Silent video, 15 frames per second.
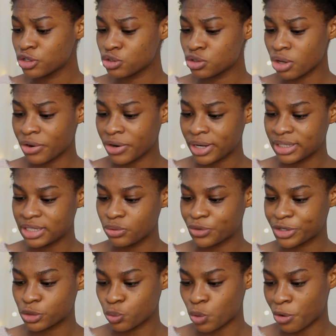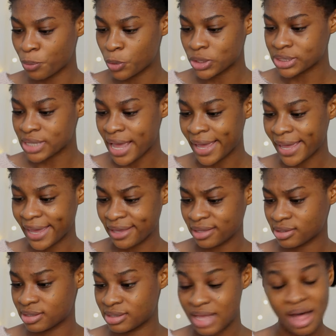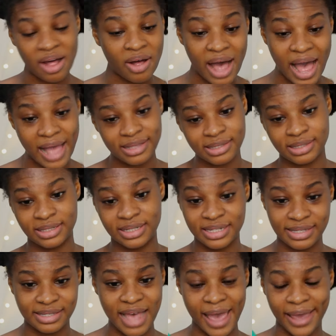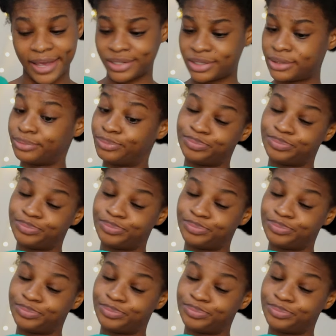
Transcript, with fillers: thoroughly with warm water and style as desired